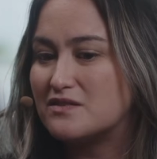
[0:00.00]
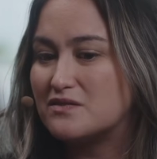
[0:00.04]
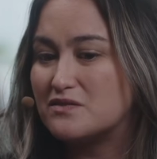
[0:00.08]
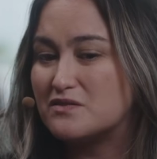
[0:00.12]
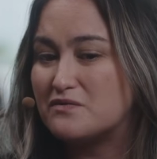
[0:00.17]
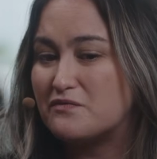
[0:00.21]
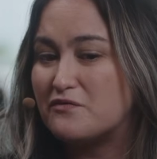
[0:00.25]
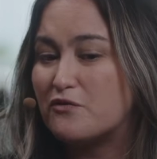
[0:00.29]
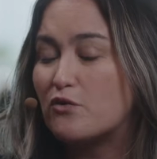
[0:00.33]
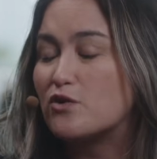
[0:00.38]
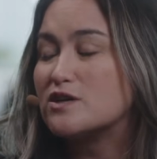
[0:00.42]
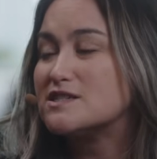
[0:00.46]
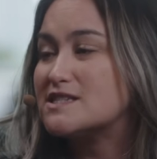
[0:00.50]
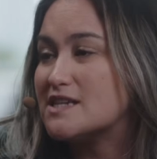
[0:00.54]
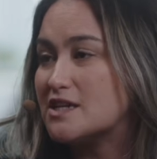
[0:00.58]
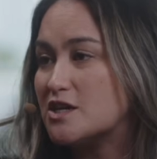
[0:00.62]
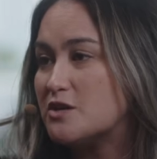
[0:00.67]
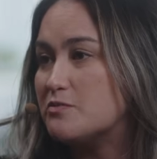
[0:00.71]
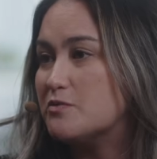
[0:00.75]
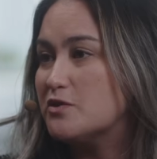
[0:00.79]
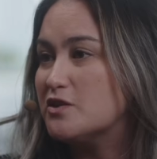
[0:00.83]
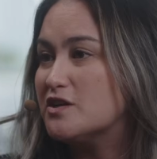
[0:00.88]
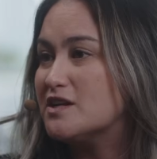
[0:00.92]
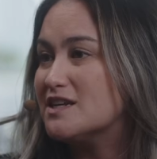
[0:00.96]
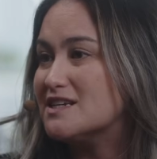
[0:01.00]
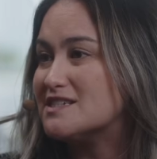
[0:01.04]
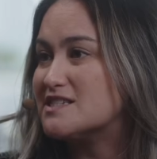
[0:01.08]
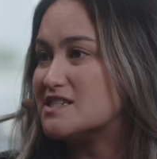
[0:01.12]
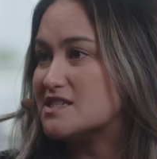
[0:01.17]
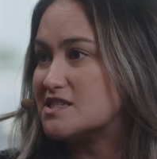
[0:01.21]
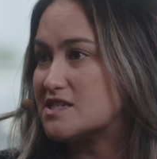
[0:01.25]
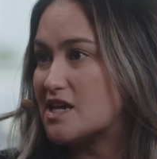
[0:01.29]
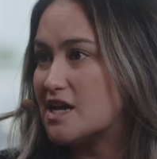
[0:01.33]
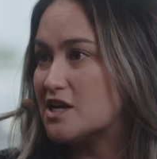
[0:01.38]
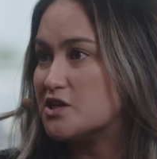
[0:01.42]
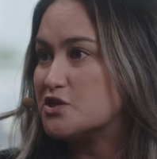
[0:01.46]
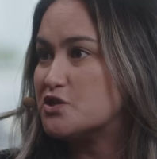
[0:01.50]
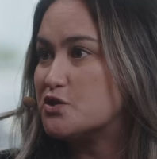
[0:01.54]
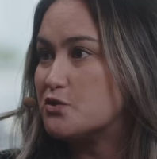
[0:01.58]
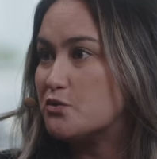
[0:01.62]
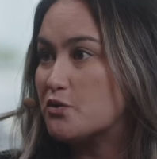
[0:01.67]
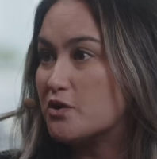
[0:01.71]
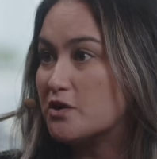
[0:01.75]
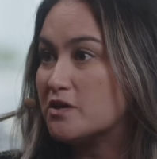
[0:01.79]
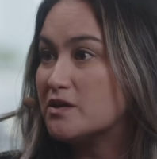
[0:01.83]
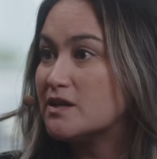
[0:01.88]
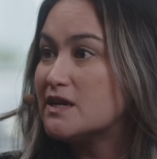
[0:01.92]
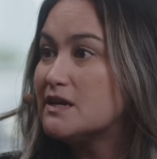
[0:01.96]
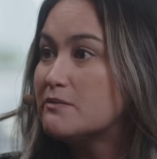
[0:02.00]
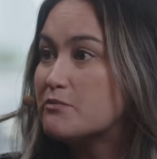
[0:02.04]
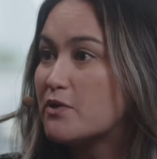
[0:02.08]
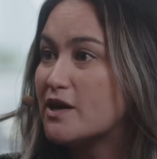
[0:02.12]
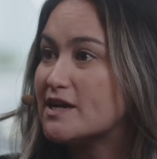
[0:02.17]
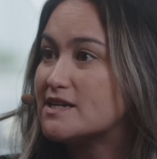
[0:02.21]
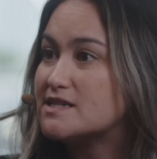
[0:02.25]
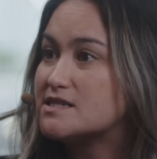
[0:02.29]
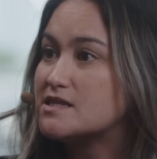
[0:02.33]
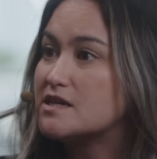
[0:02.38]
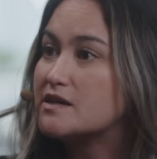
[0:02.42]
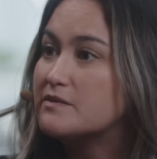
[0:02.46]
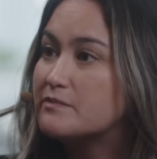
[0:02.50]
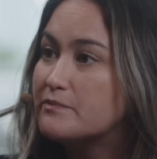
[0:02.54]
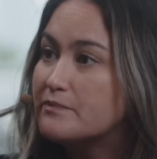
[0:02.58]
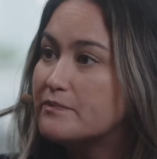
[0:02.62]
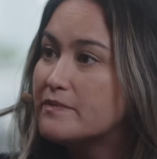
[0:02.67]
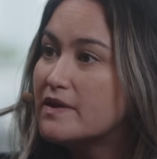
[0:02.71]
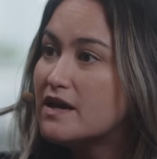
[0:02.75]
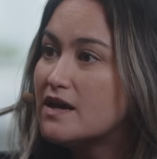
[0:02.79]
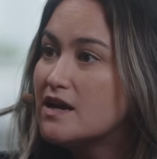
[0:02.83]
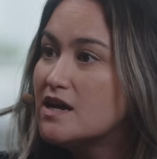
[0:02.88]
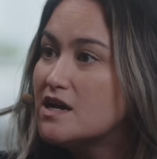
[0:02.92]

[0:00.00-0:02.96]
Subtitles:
forcing communities to scale too early breaks them.